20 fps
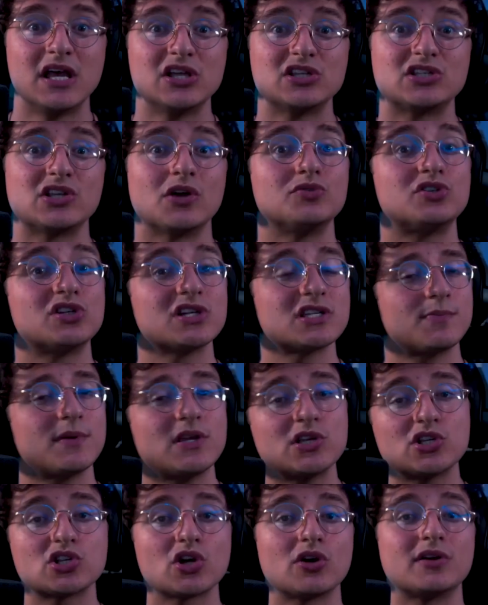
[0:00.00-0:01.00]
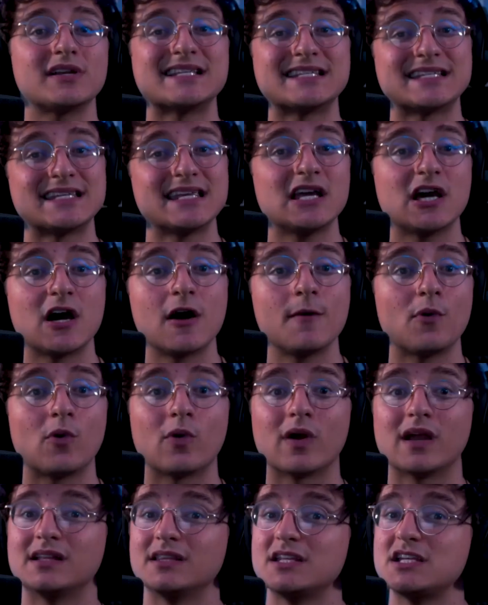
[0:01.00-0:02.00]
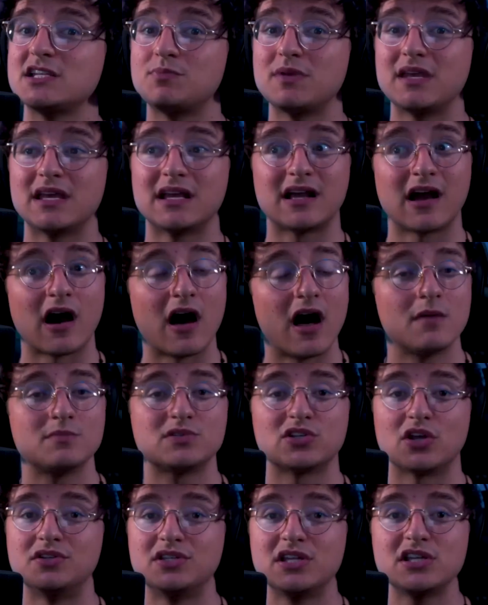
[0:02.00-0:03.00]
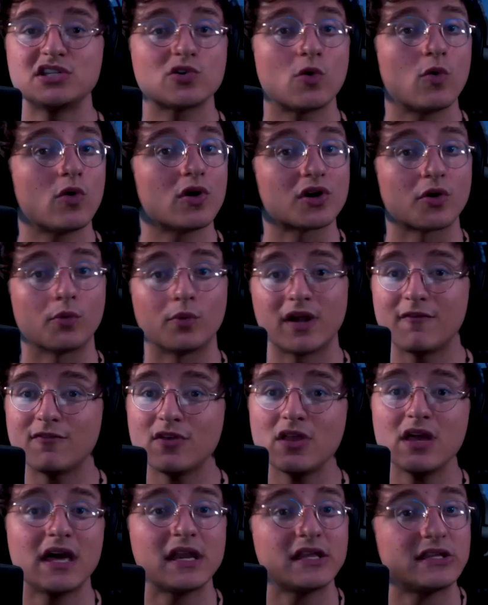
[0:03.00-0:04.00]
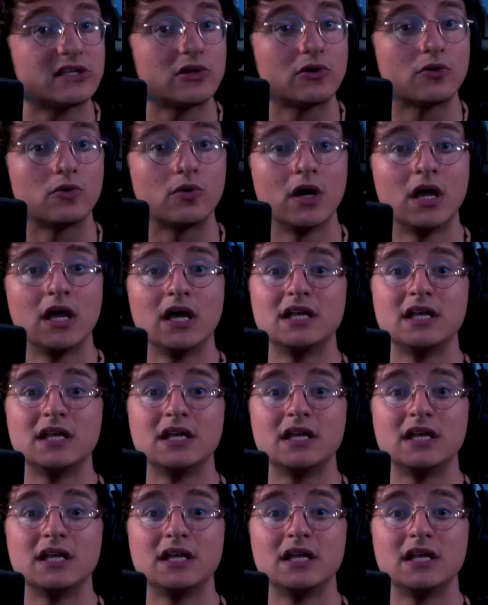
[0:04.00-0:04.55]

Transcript: So just be sure to sync up, or at least be in comms on Discord or whatever you got to do